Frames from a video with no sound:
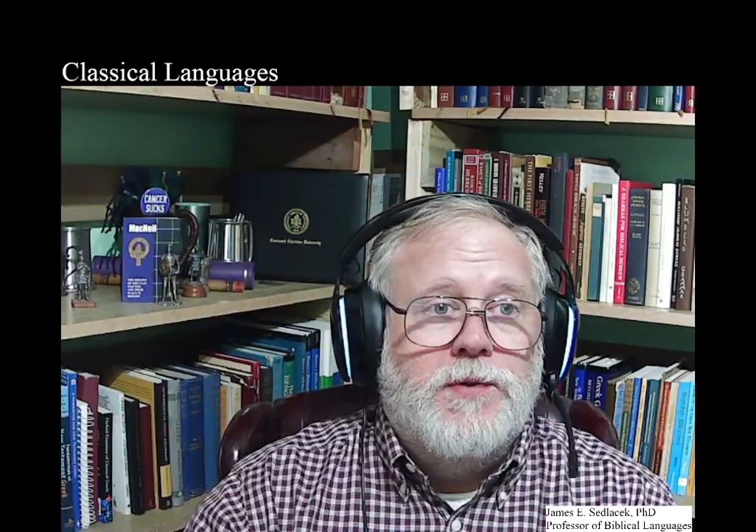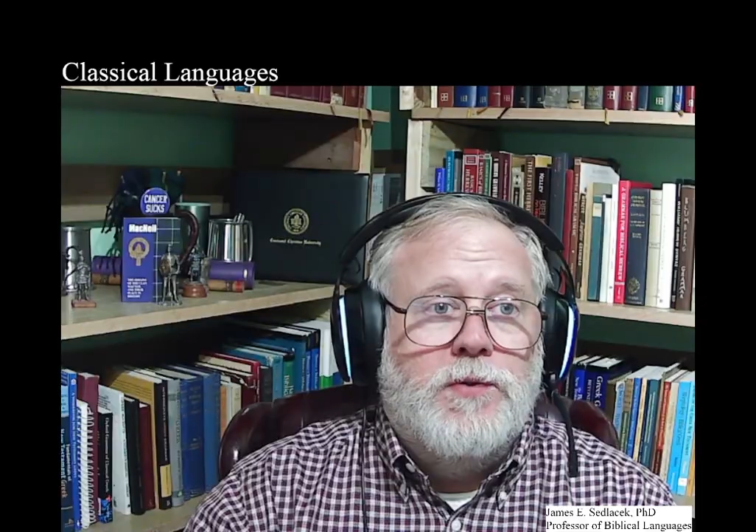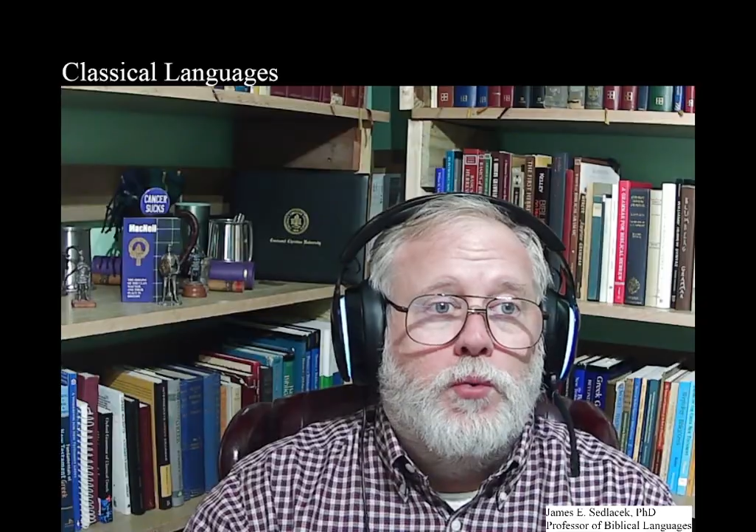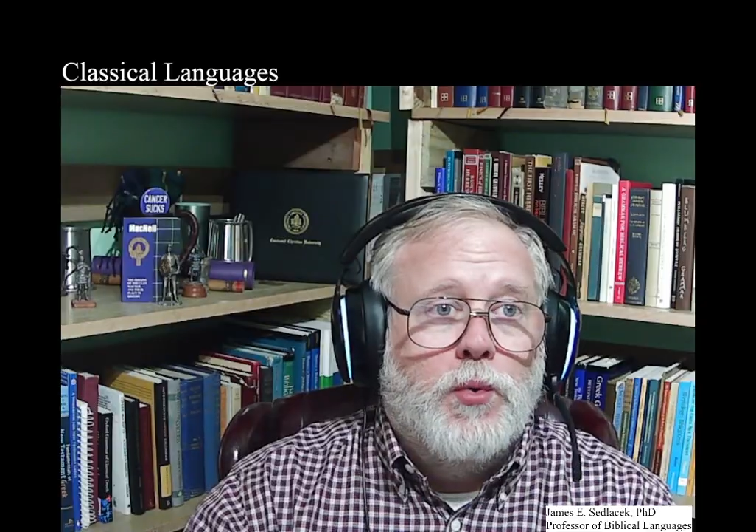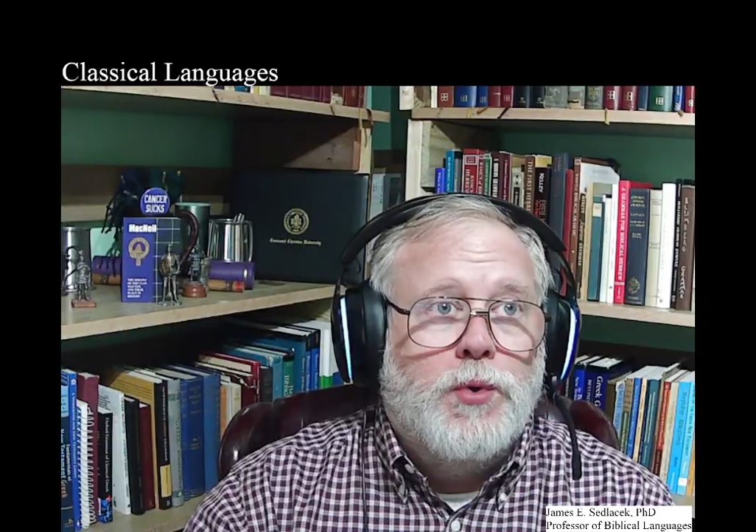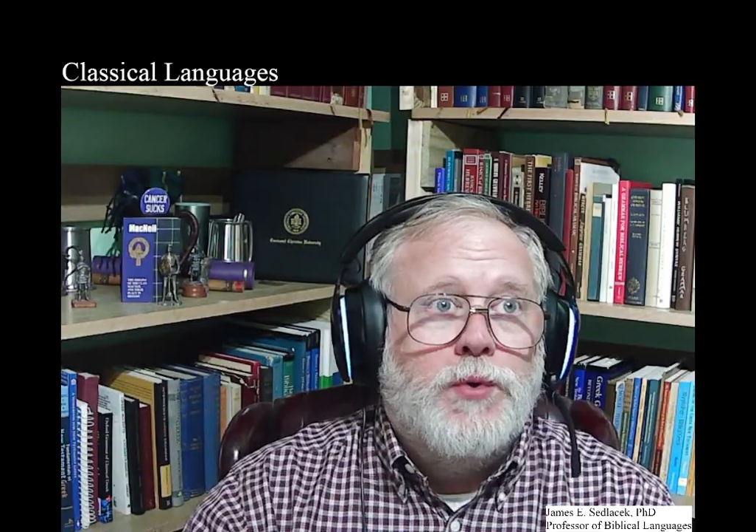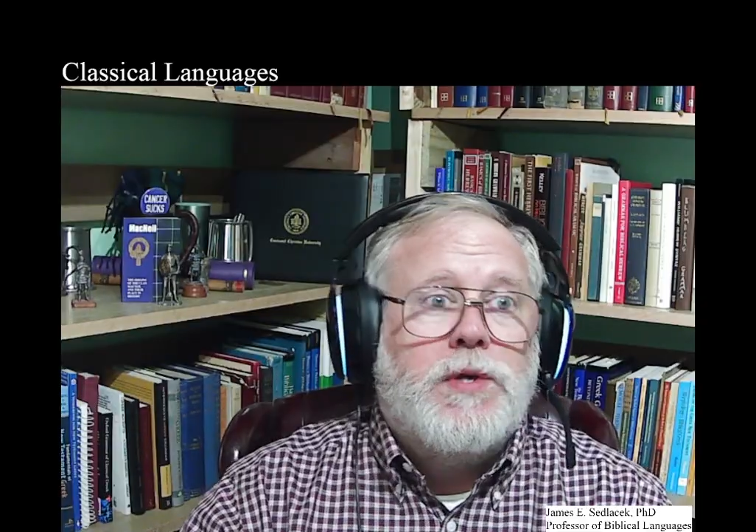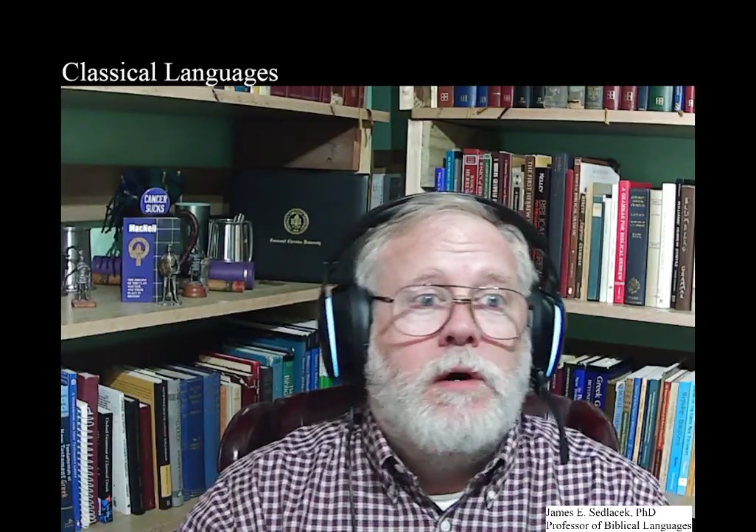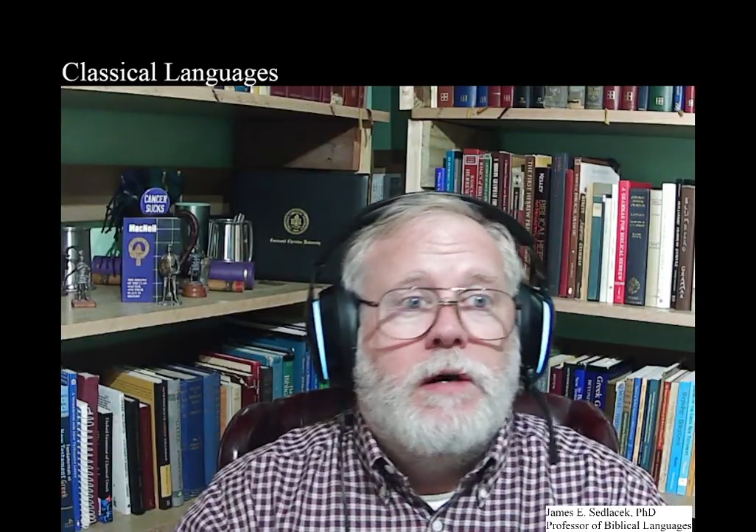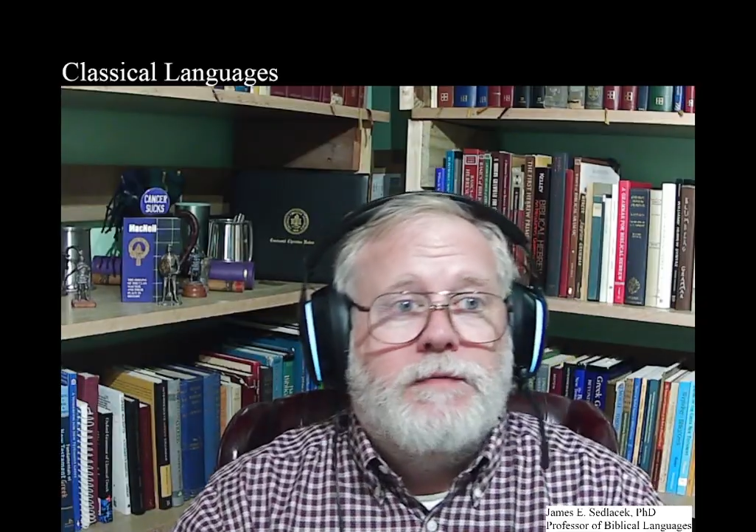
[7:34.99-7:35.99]
in the root
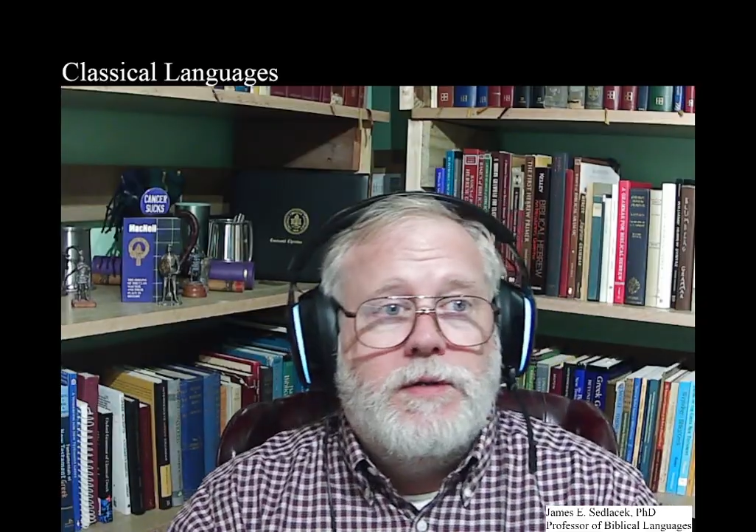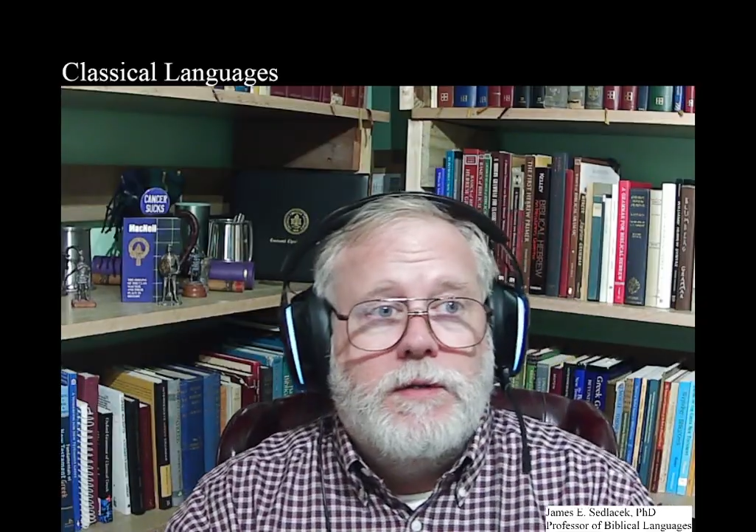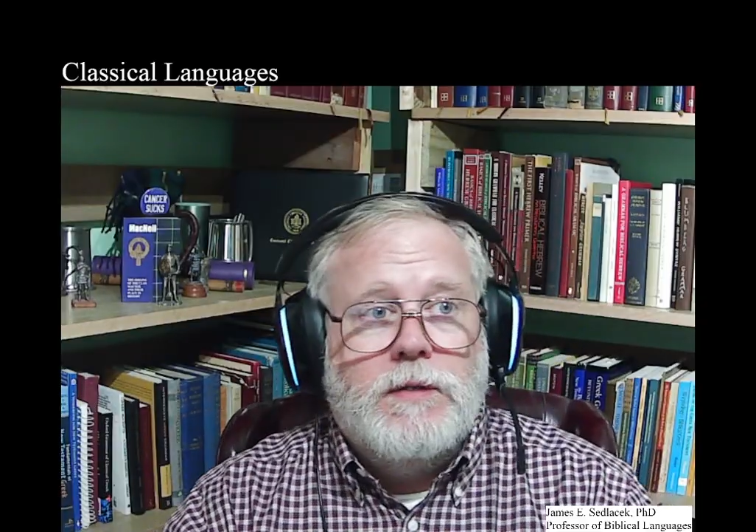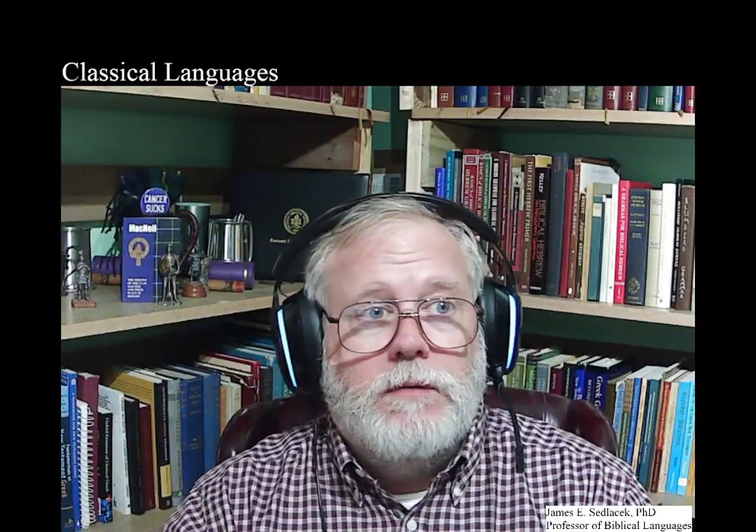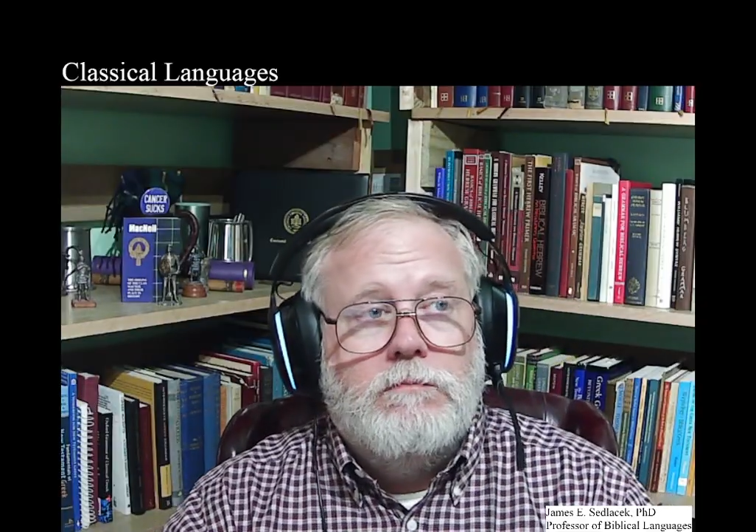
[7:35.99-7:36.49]
often,